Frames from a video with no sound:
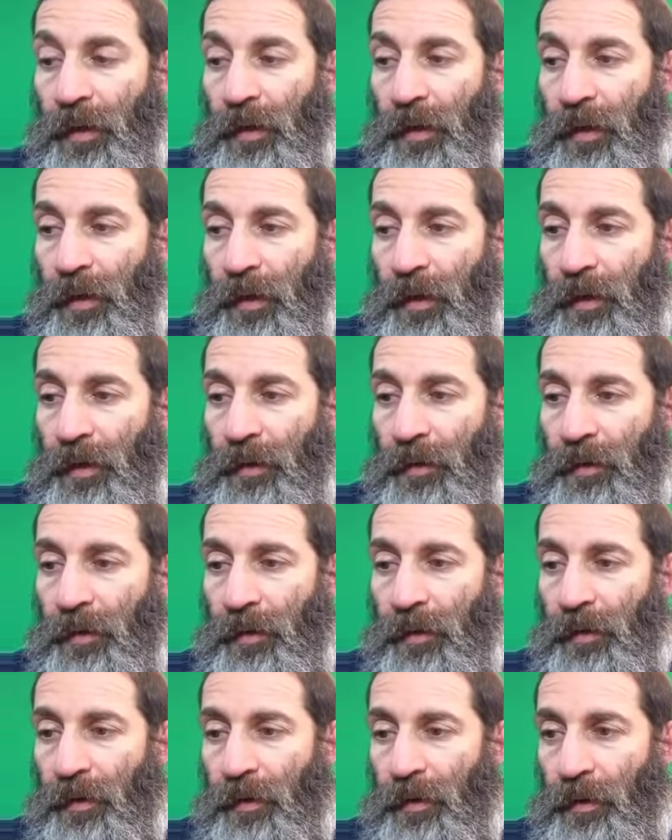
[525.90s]
And
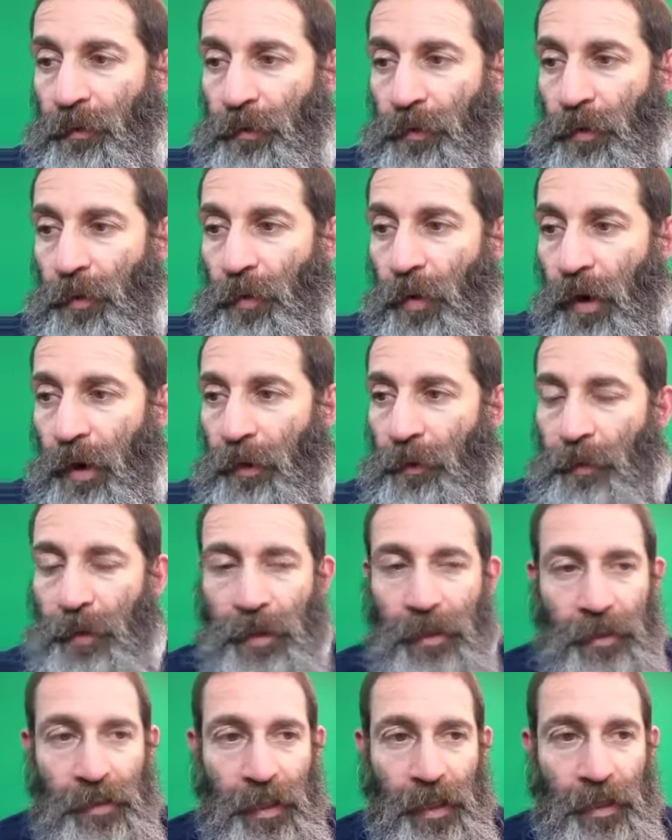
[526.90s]
uh, if you want, we
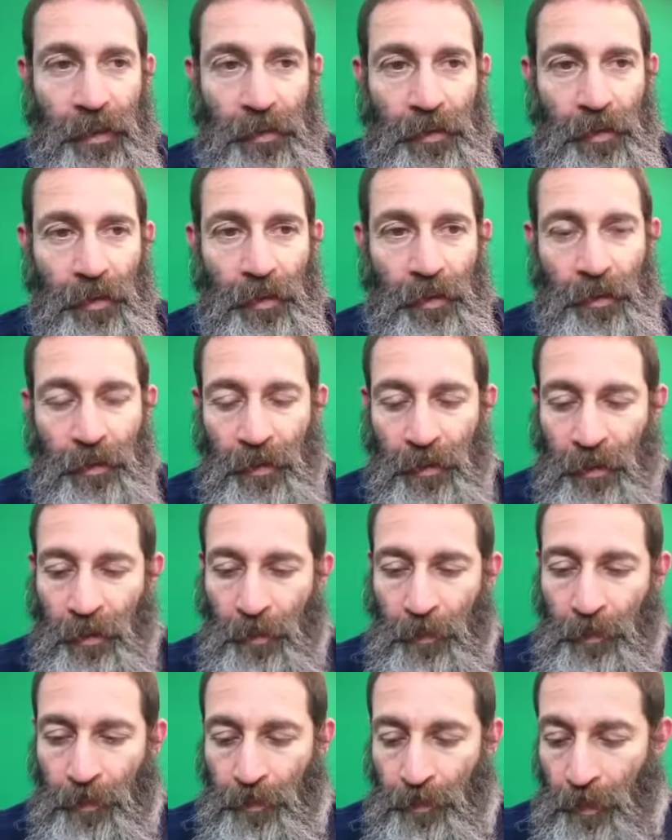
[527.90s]
could take it to
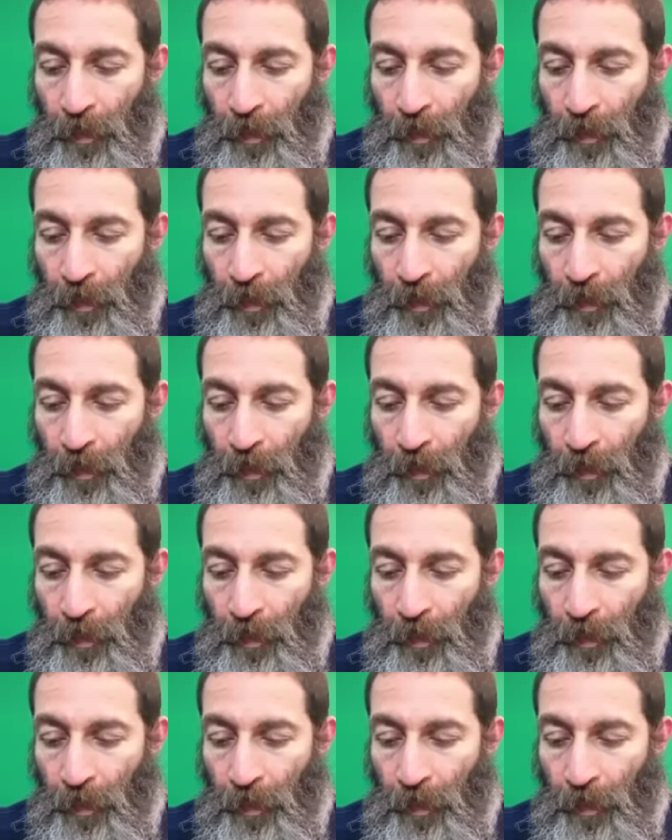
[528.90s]
the,